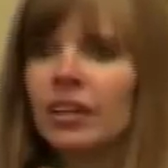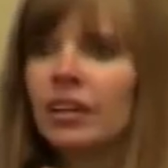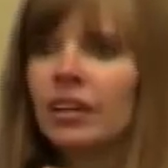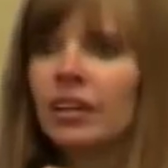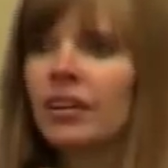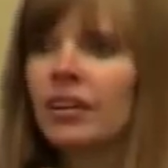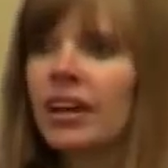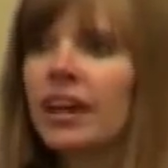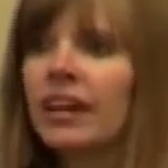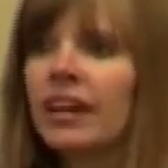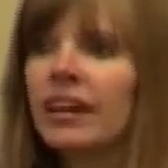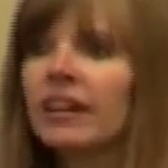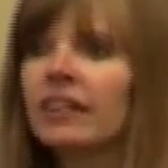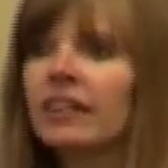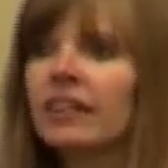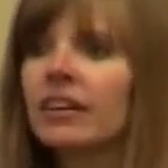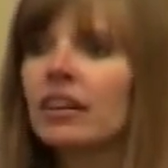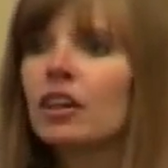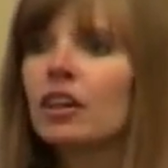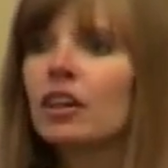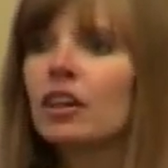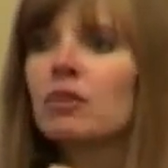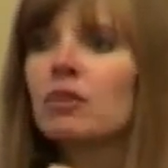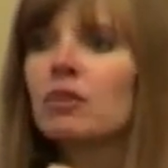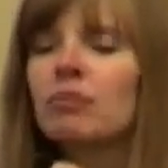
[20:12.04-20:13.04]
okay?
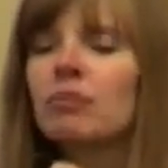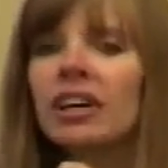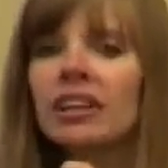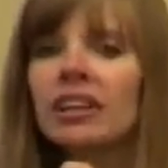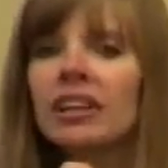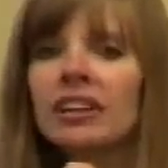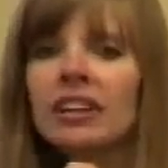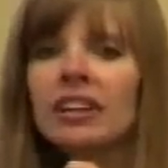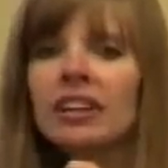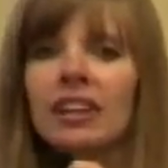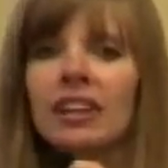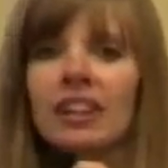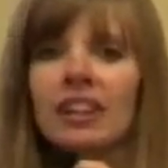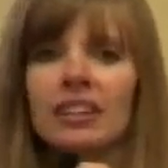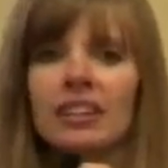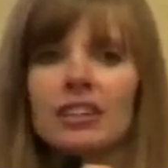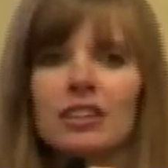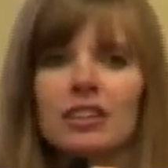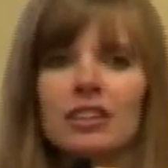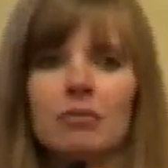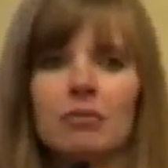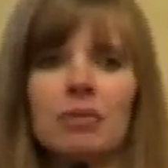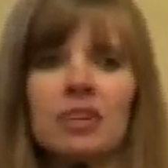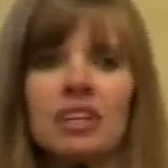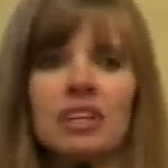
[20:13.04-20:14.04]
But
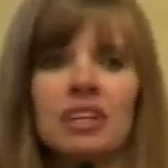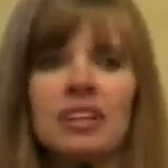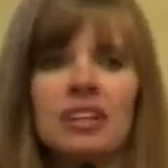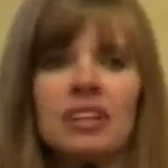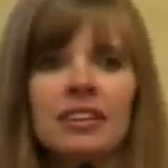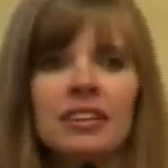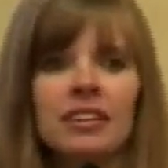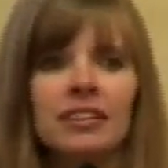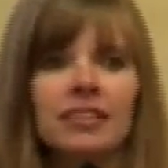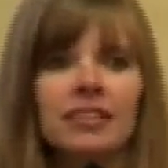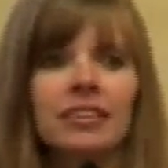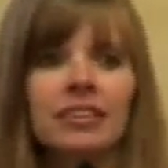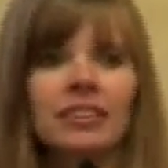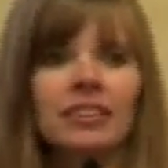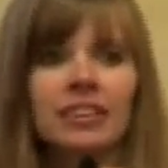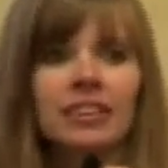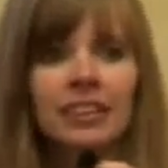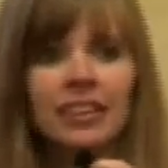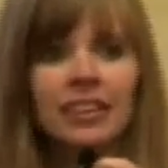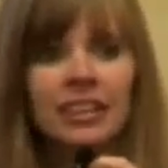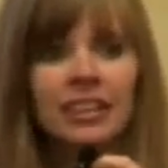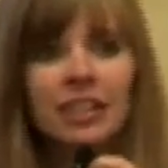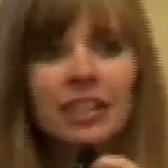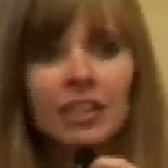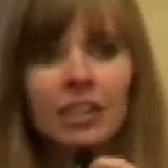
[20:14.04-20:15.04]
to be the
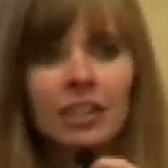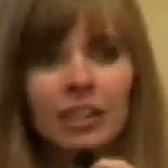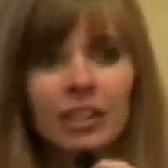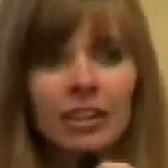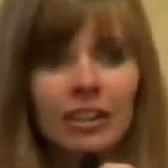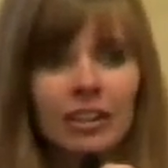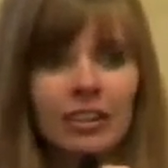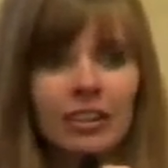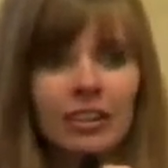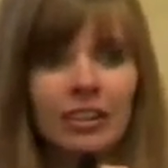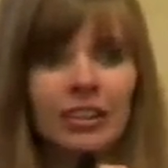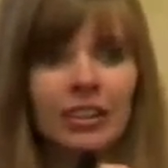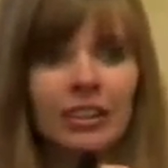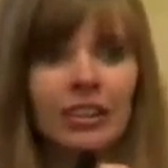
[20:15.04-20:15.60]
leader,